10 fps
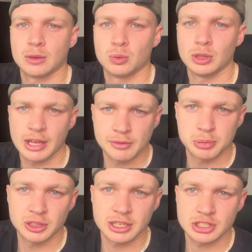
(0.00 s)
we'll have a
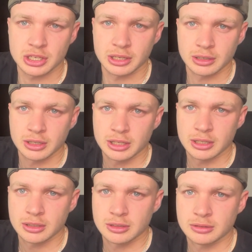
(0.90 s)
prediction.
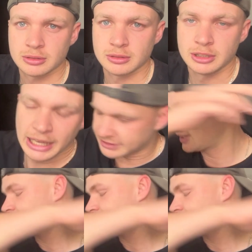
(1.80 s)
Let's get